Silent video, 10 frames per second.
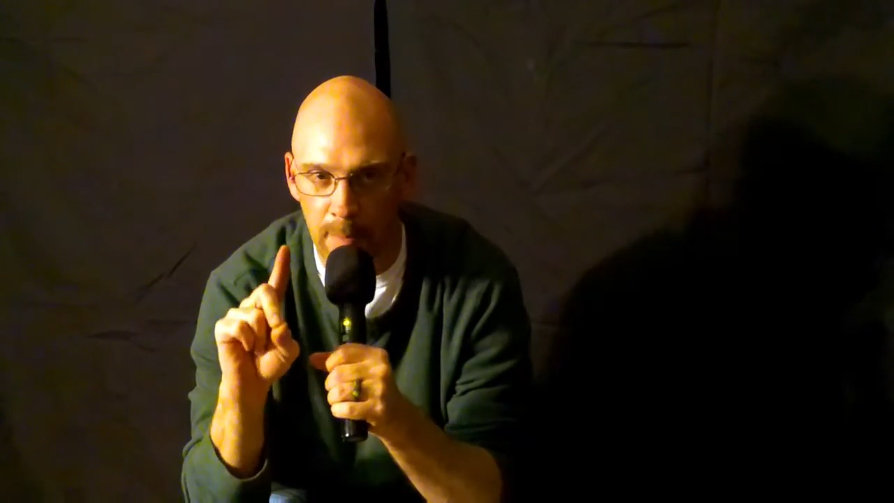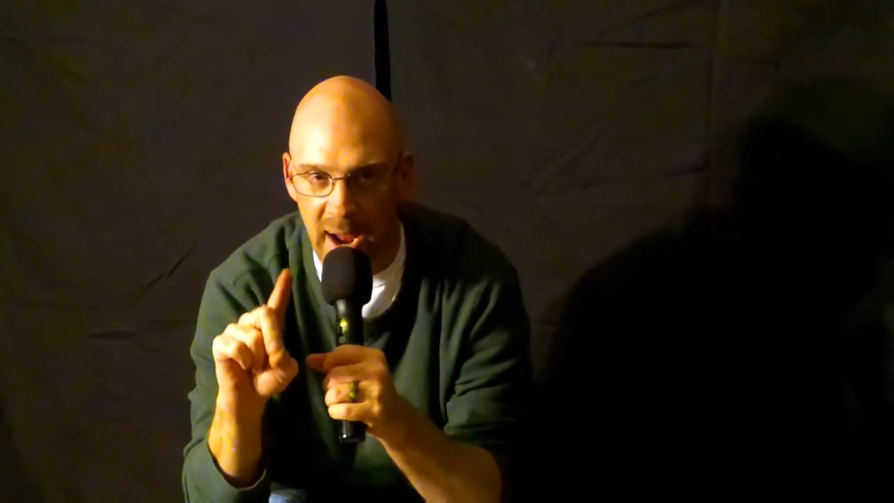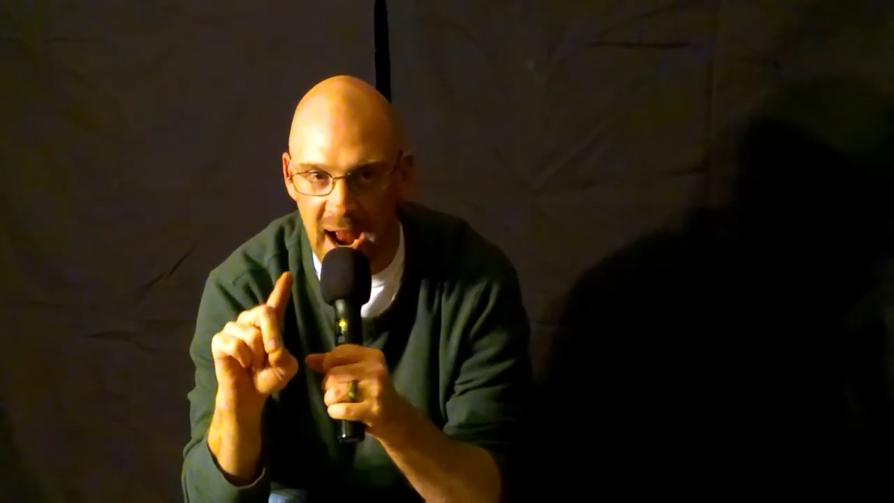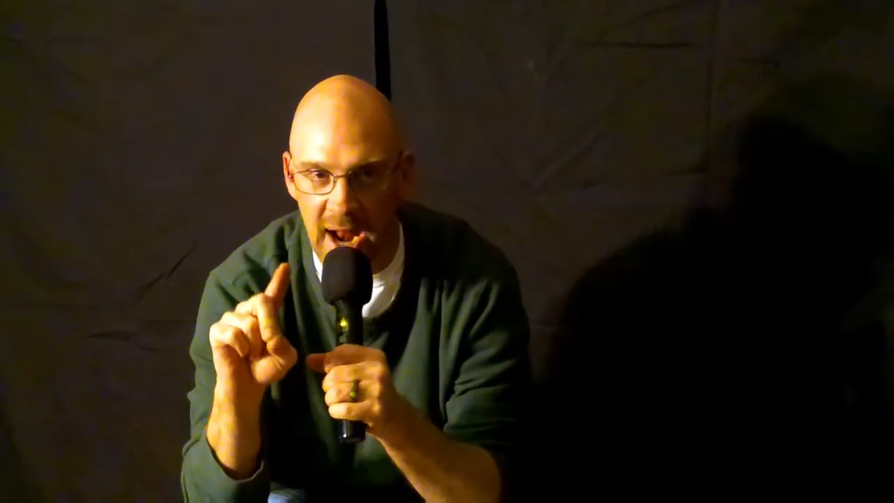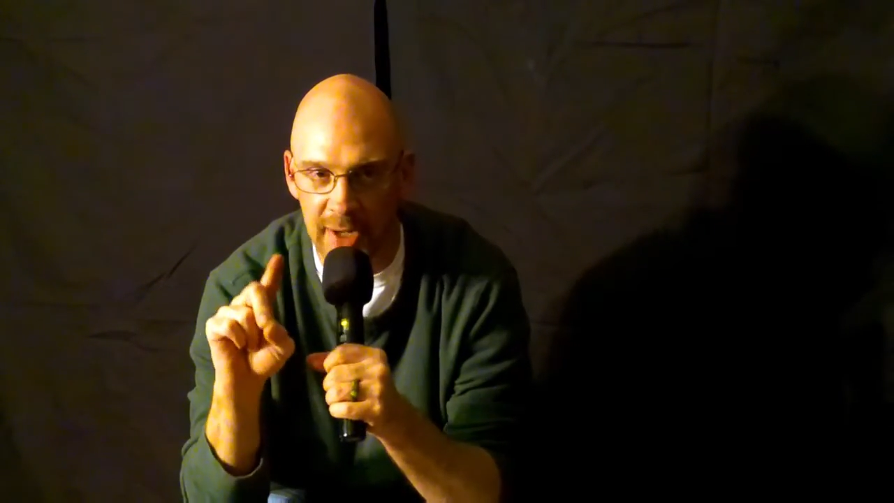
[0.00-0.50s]

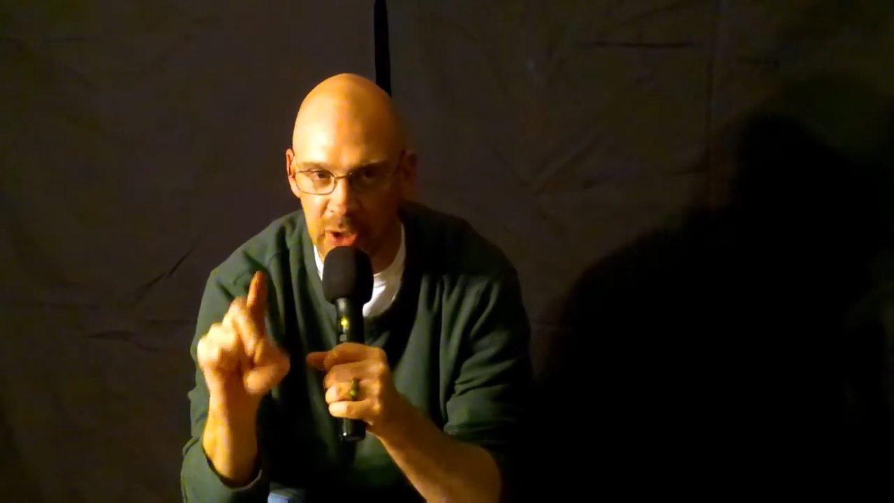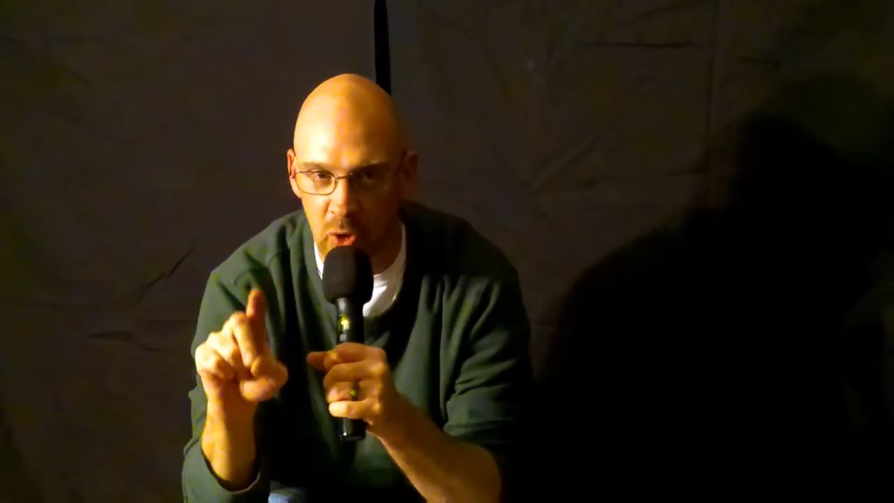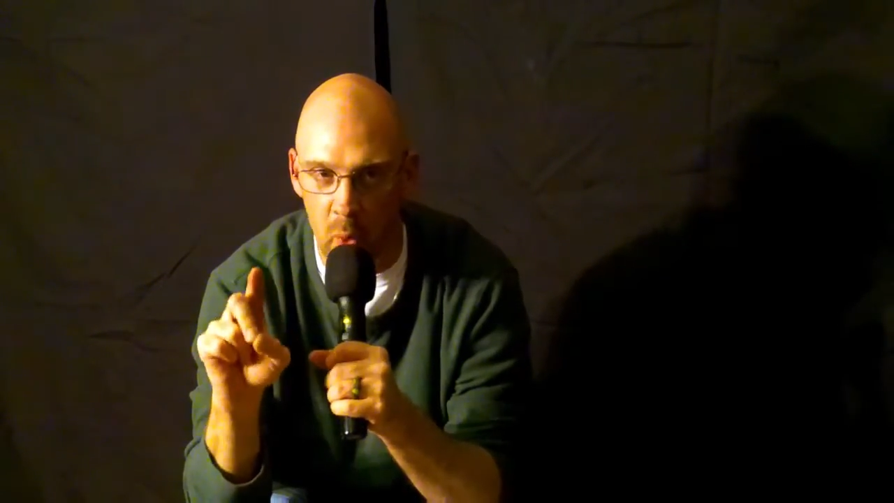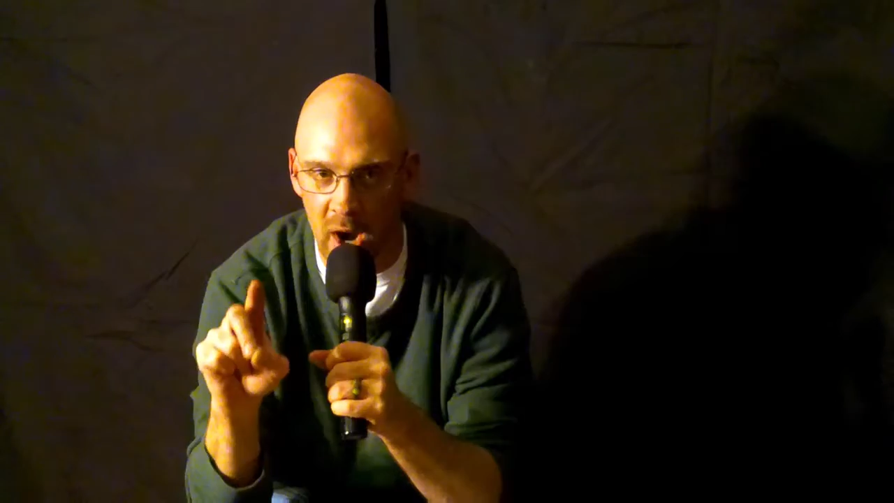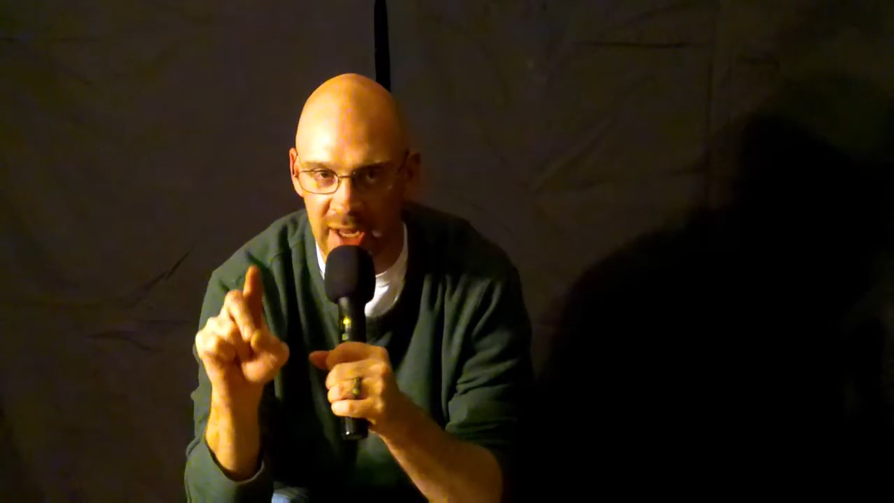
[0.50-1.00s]
bad you
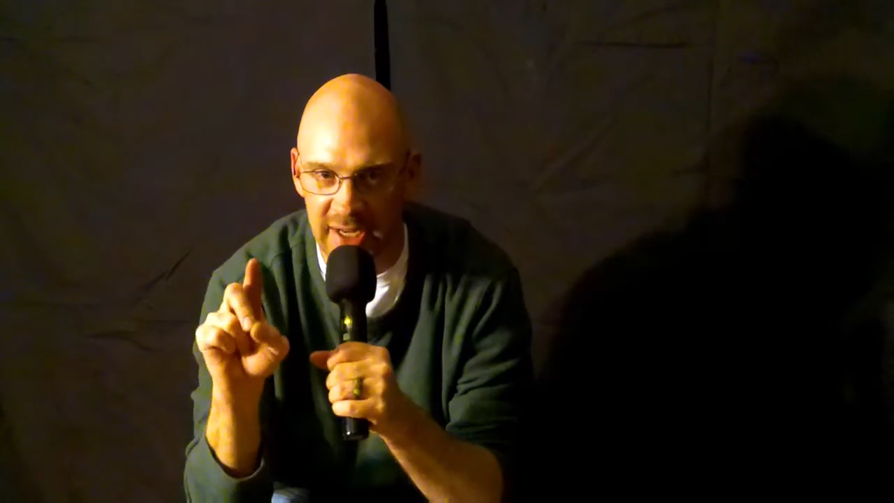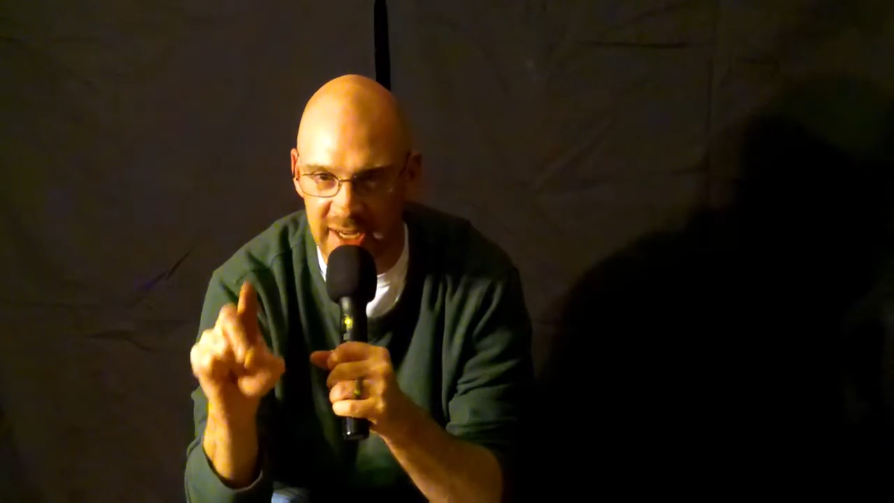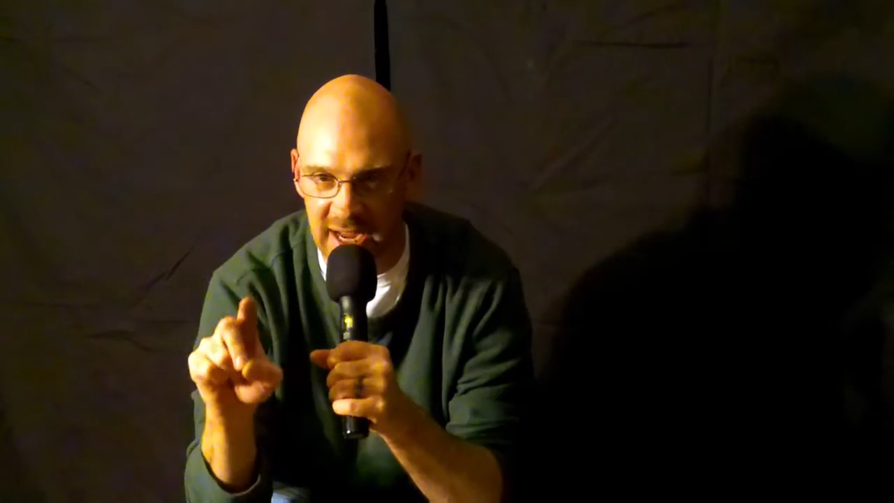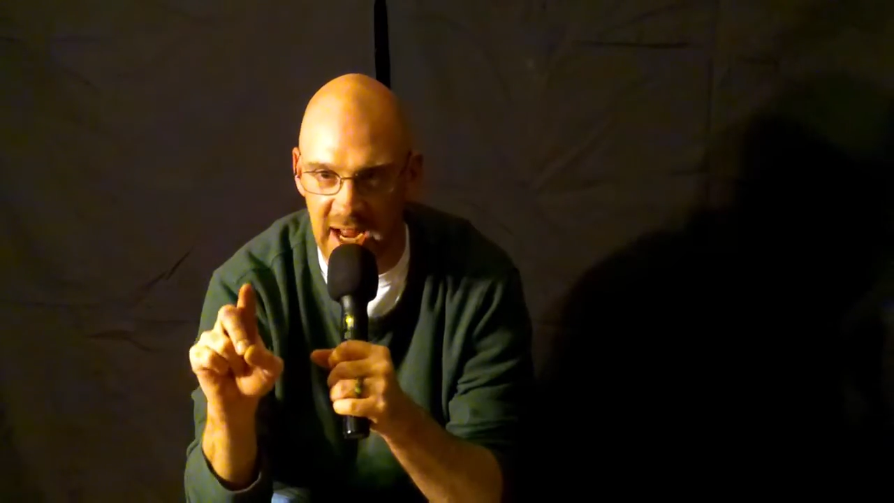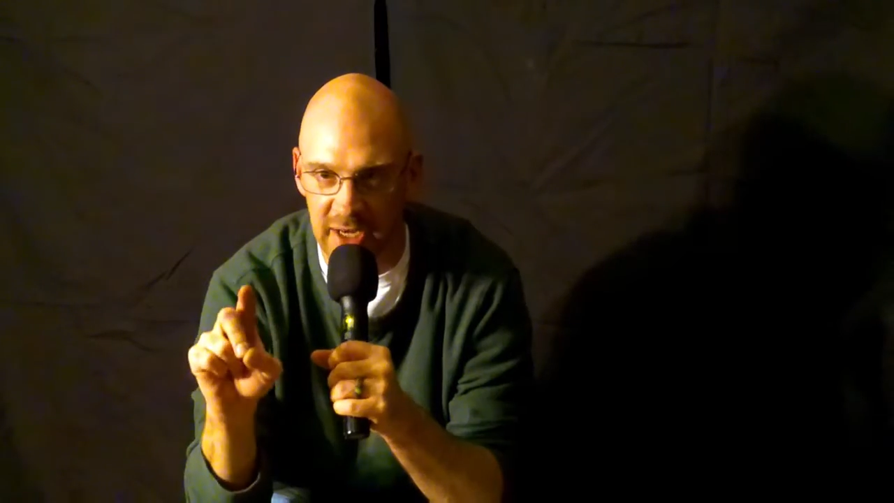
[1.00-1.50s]
want to
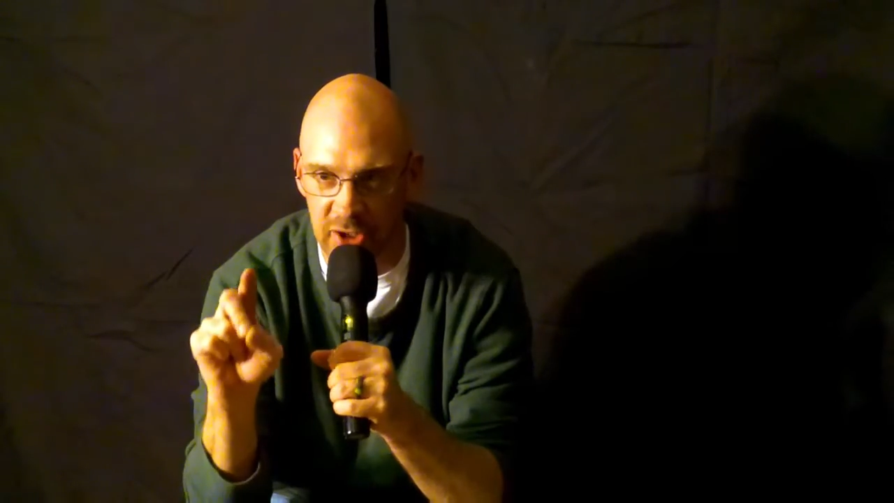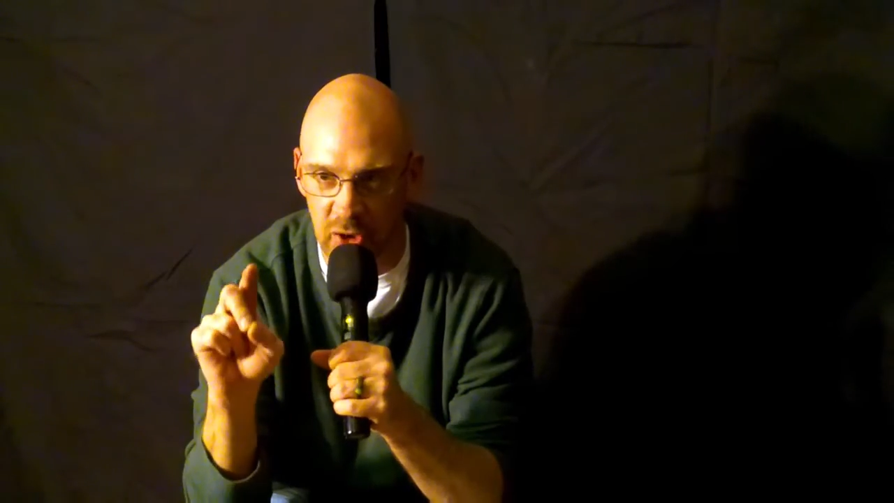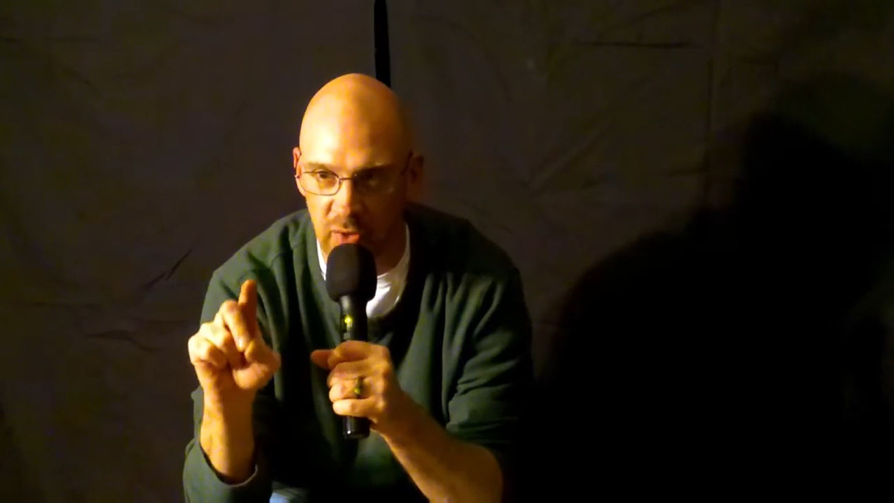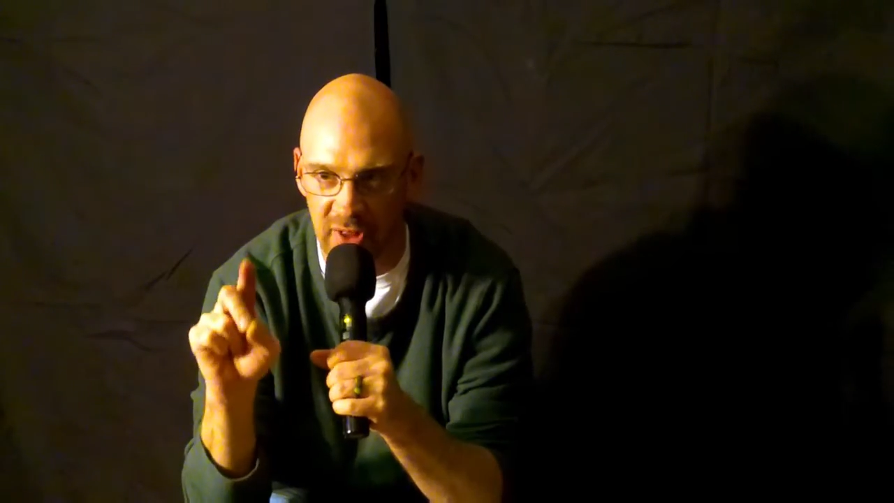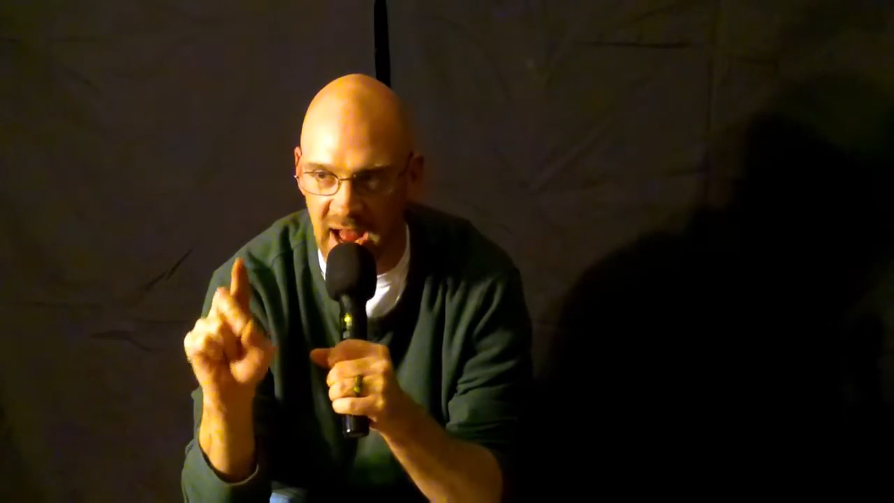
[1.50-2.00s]
get
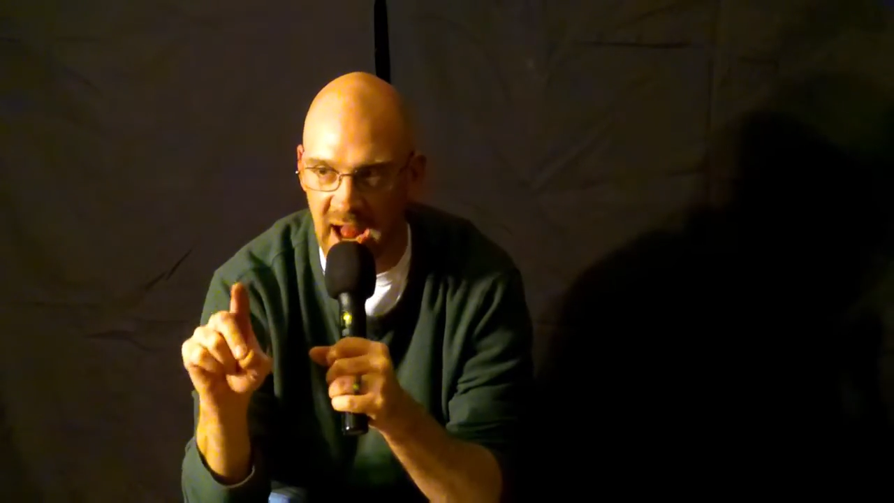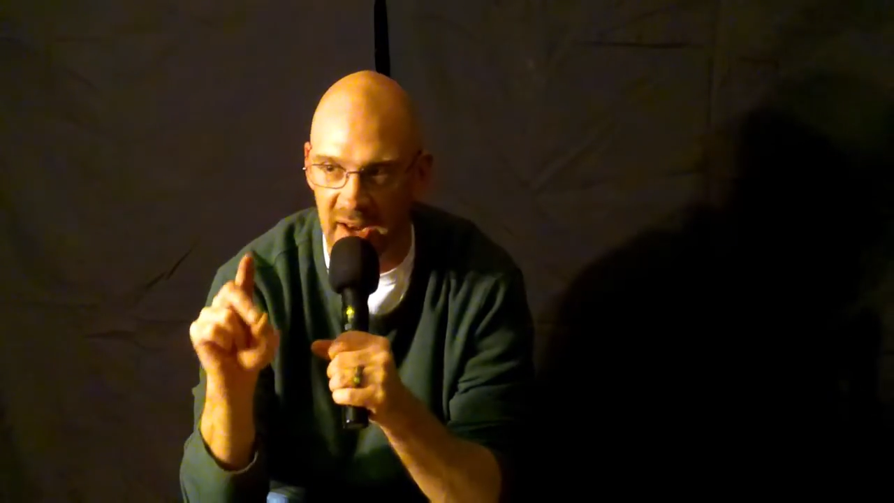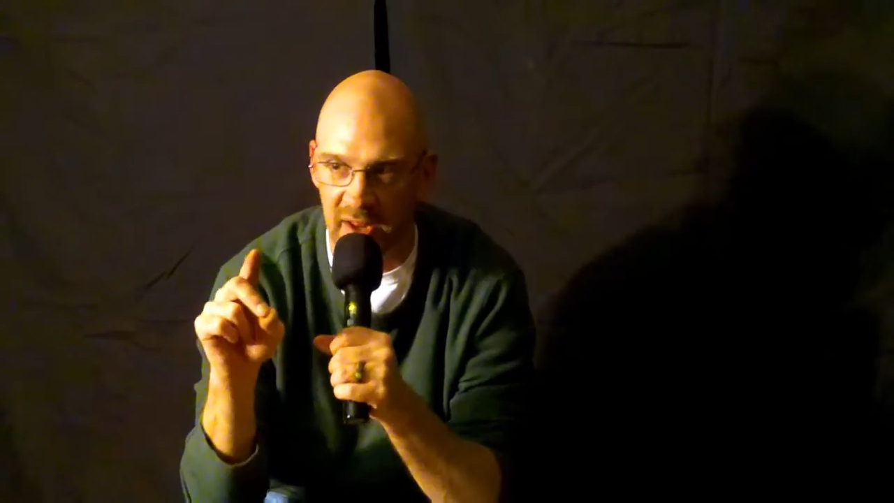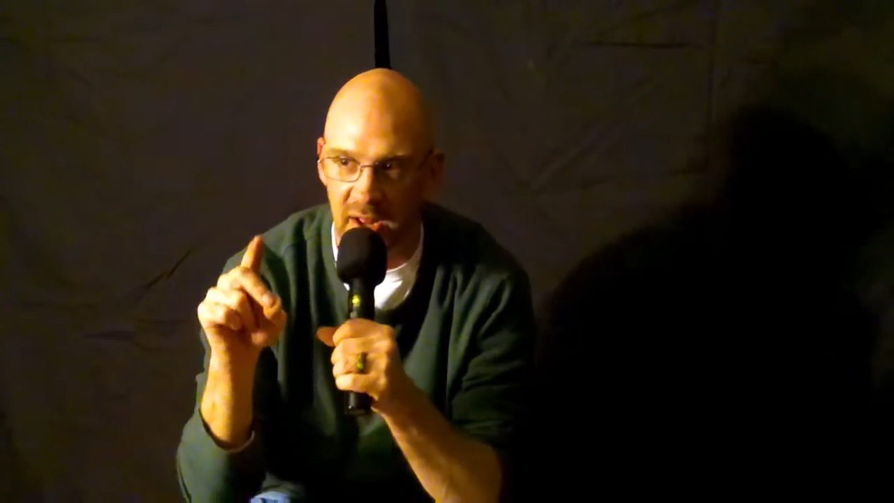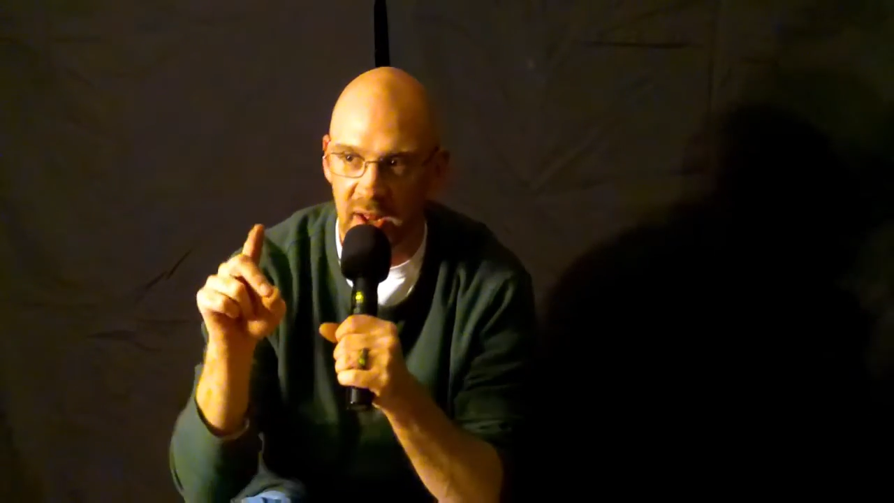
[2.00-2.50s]
to that